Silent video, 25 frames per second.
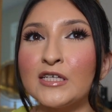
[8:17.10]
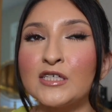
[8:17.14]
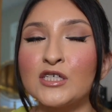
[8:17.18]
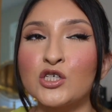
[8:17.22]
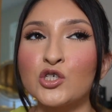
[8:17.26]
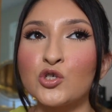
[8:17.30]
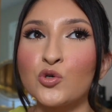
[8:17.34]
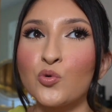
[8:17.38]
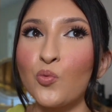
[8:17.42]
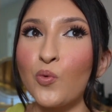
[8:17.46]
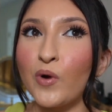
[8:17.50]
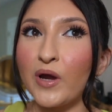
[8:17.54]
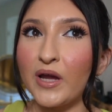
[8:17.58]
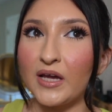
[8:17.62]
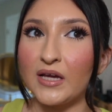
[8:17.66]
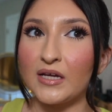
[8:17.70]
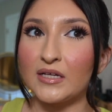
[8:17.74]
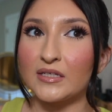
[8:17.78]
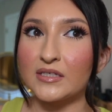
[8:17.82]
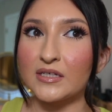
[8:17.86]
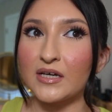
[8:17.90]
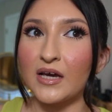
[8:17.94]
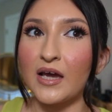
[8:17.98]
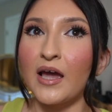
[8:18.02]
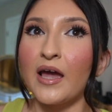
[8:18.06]

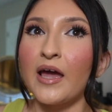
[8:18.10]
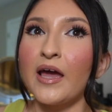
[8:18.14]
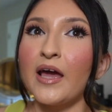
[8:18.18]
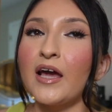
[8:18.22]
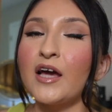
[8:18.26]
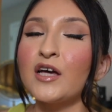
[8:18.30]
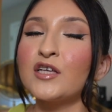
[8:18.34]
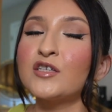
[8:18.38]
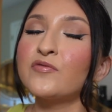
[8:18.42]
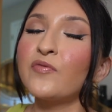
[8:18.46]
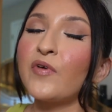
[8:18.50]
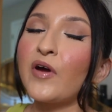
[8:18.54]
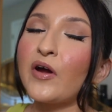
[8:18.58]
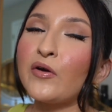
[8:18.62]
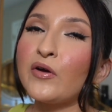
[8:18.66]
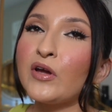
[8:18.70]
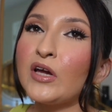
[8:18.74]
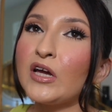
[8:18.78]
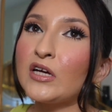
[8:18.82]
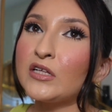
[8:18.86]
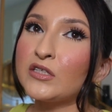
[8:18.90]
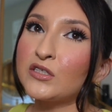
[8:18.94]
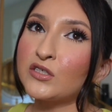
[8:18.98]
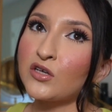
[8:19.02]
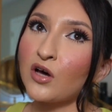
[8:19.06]
sweet. It's very
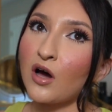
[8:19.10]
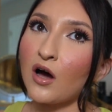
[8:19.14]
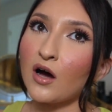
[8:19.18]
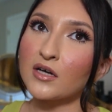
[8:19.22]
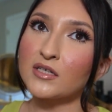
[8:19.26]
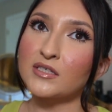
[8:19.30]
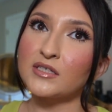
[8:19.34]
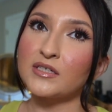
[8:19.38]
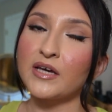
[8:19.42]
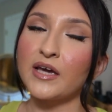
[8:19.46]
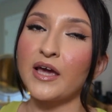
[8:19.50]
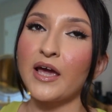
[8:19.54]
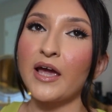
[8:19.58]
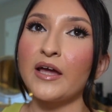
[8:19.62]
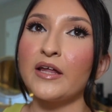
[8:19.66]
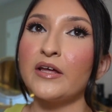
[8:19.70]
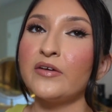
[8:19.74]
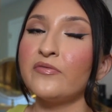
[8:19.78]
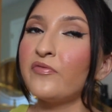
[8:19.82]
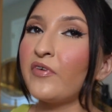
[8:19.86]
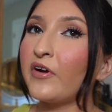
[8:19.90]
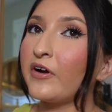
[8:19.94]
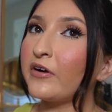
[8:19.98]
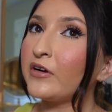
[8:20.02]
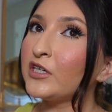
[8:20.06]

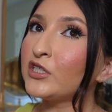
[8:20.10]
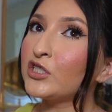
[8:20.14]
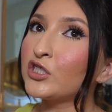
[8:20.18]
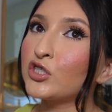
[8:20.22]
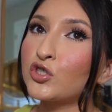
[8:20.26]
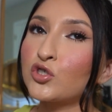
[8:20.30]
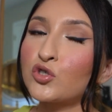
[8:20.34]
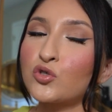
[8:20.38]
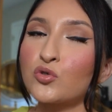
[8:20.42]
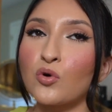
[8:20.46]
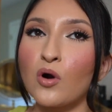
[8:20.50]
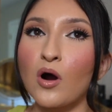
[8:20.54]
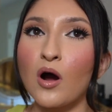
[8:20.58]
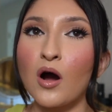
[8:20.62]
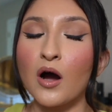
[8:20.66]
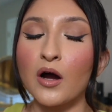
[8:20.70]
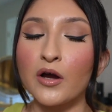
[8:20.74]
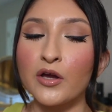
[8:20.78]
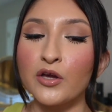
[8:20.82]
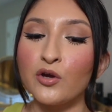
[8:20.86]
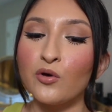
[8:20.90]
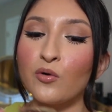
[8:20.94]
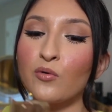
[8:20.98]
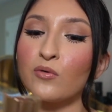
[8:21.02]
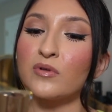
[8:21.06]
intoxicating, very strong.
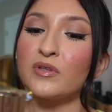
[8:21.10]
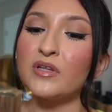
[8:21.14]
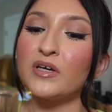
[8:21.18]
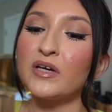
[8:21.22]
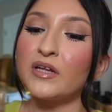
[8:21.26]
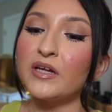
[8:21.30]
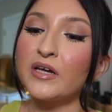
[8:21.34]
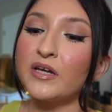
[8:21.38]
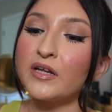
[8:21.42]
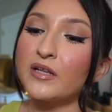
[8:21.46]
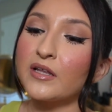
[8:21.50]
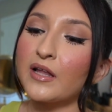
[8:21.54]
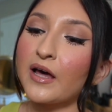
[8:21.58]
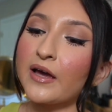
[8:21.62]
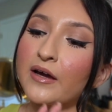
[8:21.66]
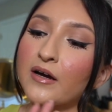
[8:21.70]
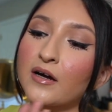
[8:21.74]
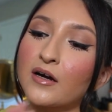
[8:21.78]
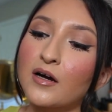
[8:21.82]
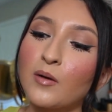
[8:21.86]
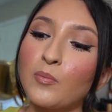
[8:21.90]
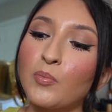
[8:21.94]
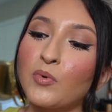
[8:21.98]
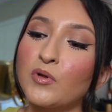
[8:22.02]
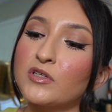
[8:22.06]
You only need like a
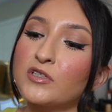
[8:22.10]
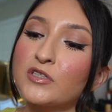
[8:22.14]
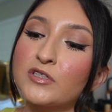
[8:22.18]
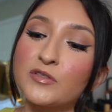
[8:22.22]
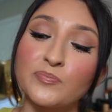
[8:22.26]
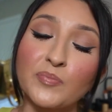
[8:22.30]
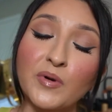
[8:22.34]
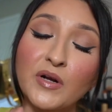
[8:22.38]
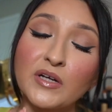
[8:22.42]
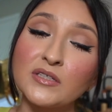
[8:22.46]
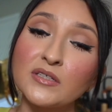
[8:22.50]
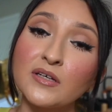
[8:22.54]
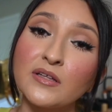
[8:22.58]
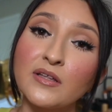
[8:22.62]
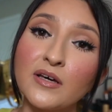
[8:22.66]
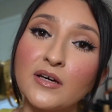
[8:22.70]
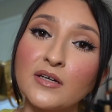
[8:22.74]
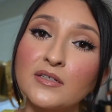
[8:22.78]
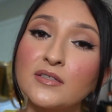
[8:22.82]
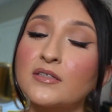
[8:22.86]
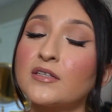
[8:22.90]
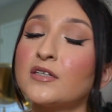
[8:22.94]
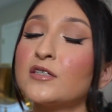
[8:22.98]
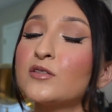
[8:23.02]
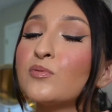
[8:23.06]
couple of sprays of
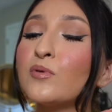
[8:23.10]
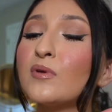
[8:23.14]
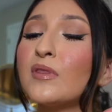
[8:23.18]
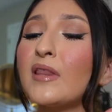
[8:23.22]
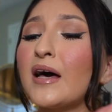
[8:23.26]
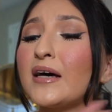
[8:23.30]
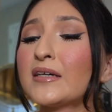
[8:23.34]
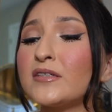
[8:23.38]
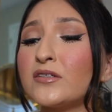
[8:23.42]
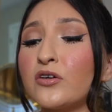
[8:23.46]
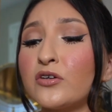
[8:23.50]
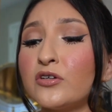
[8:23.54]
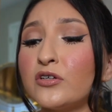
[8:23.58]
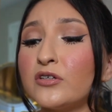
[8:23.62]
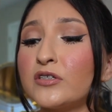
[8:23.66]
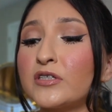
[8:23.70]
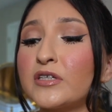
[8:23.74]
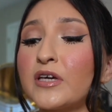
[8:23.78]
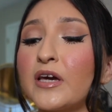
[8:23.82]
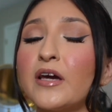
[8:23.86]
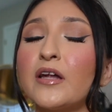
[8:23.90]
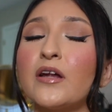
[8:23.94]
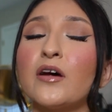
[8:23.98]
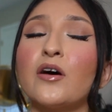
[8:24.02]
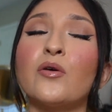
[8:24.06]
this. This will last on your
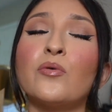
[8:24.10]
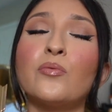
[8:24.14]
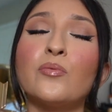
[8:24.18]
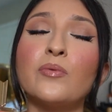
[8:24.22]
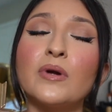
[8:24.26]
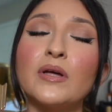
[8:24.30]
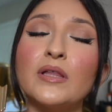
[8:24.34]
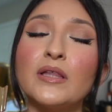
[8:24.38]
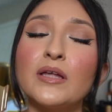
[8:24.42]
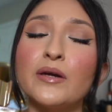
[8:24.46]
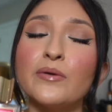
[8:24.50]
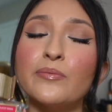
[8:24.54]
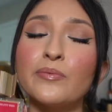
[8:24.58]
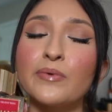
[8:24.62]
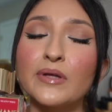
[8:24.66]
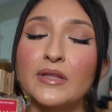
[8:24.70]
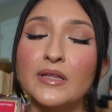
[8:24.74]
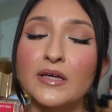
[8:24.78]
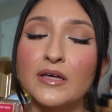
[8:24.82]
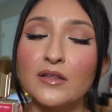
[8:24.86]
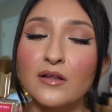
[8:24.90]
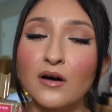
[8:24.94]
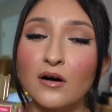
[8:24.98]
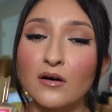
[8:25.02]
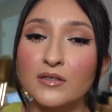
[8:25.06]
skin a really,
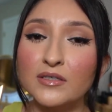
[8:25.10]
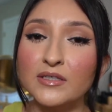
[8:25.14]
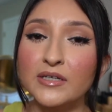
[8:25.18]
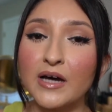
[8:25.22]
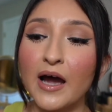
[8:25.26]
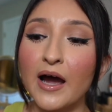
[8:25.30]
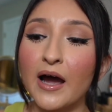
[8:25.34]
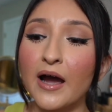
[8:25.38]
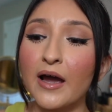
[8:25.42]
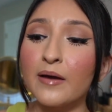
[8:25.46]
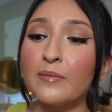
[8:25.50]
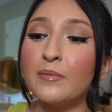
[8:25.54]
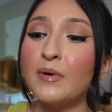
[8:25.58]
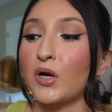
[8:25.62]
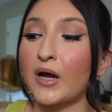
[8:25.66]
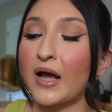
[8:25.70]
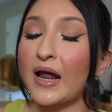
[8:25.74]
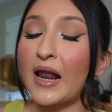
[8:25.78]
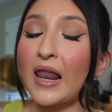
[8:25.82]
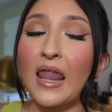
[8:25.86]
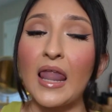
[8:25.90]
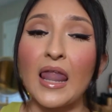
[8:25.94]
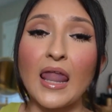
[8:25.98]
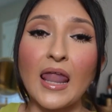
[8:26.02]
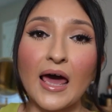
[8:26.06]
really long time.
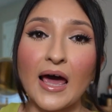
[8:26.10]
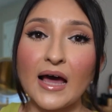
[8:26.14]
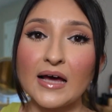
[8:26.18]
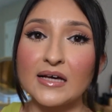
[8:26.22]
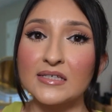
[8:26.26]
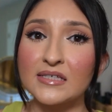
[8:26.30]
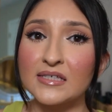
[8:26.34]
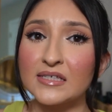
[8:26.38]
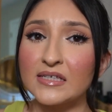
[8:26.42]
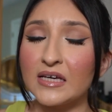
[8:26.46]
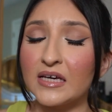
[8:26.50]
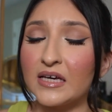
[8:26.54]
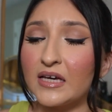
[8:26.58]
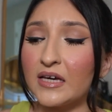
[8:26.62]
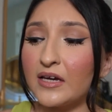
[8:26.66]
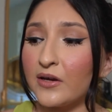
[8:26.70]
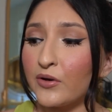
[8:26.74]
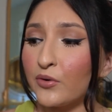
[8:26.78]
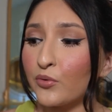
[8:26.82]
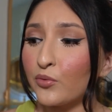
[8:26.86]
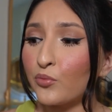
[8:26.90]
Classy,